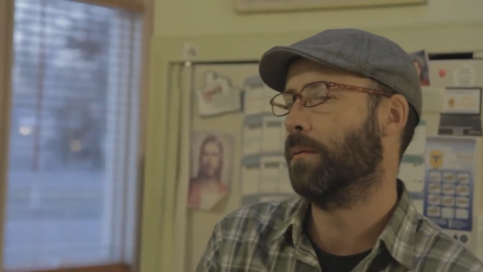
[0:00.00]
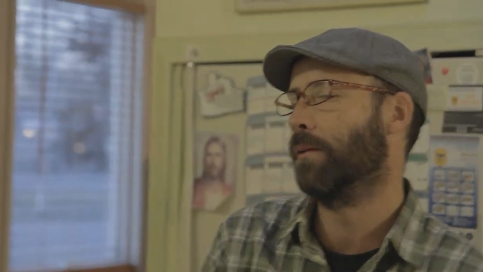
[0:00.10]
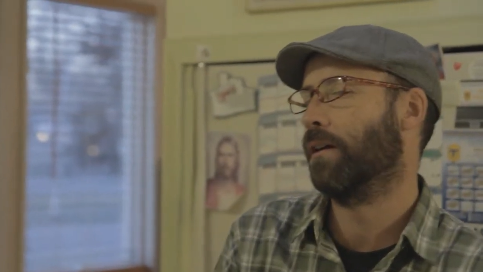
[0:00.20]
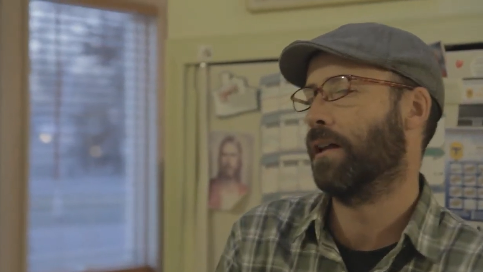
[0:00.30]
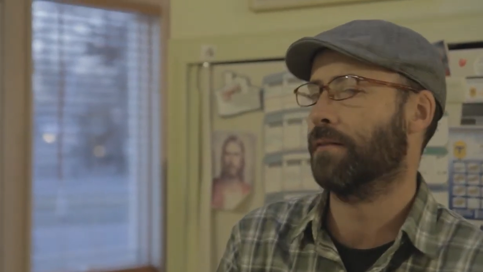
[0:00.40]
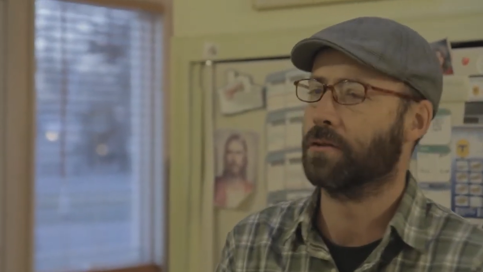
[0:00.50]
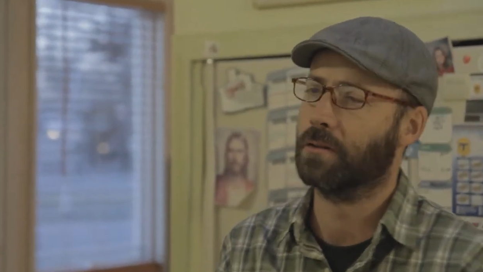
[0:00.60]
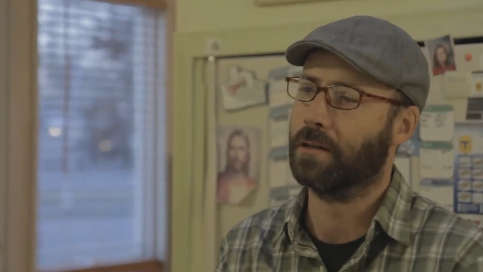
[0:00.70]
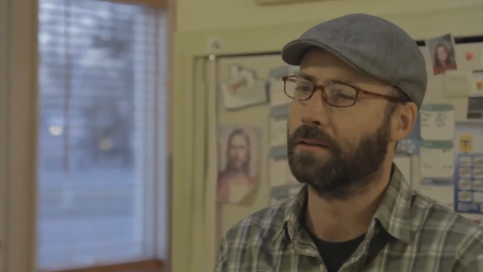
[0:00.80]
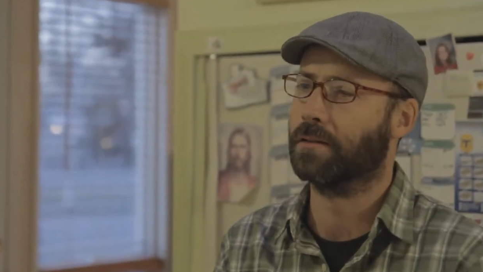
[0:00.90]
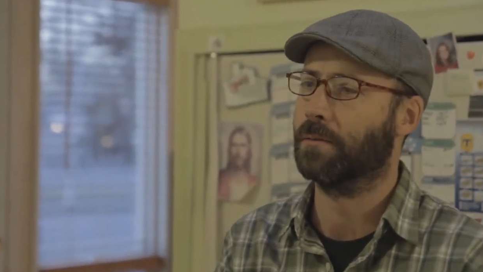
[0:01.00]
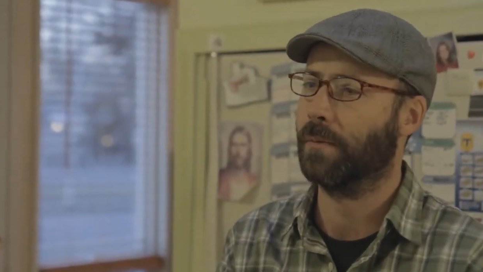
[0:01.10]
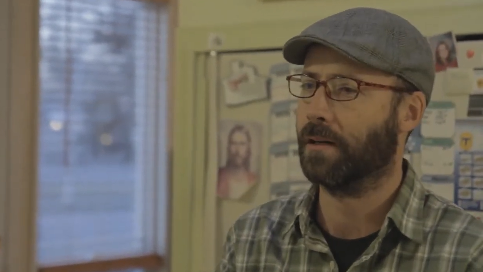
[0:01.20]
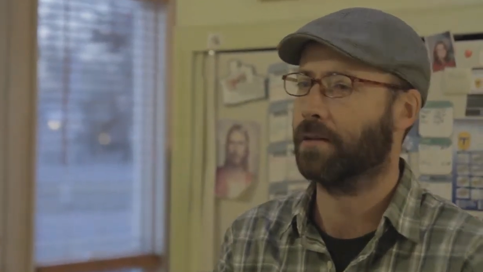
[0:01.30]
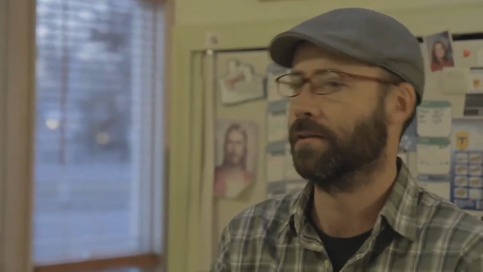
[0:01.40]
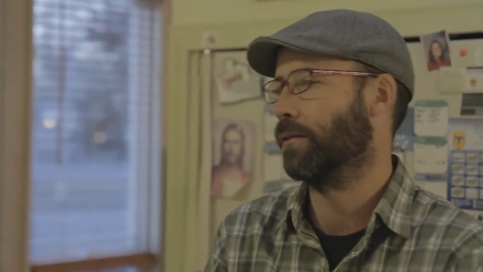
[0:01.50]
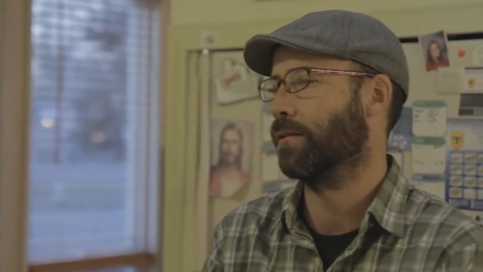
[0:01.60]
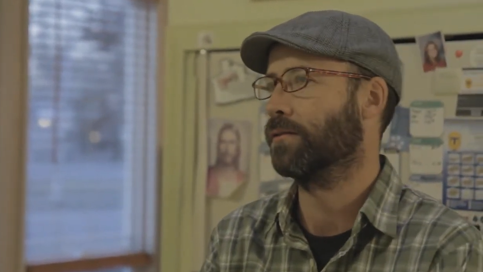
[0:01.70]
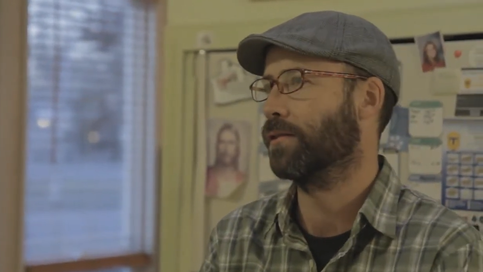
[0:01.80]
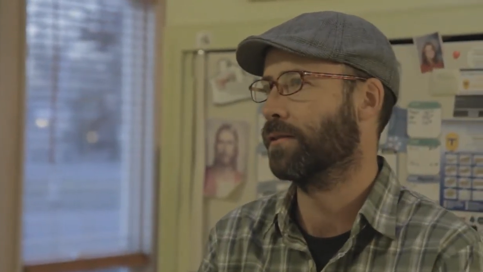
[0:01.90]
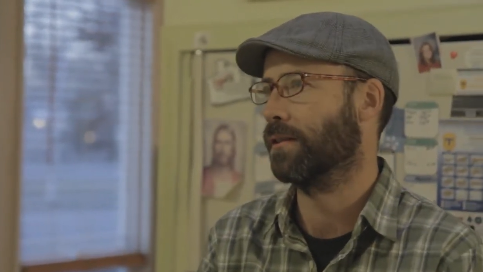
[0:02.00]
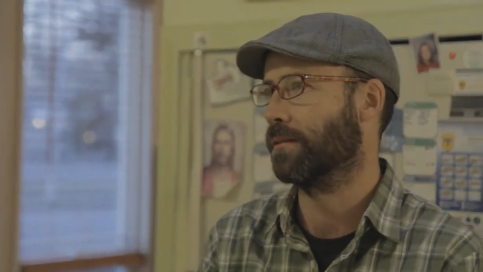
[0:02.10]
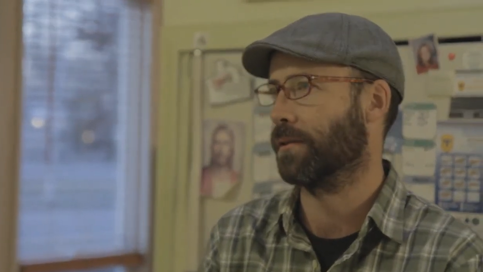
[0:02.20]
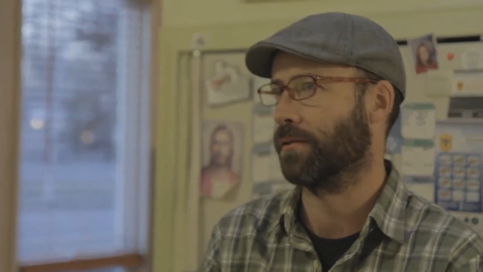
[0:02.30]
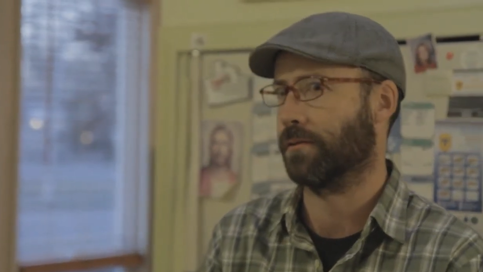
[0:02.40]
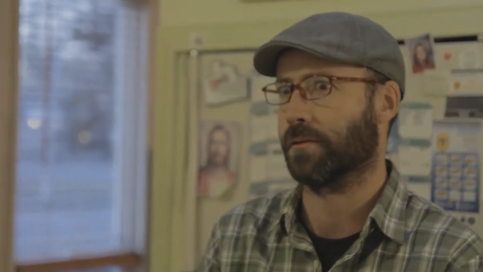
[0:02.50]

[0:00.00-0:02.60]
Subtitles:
we all have our crosses to bear, so she's not special.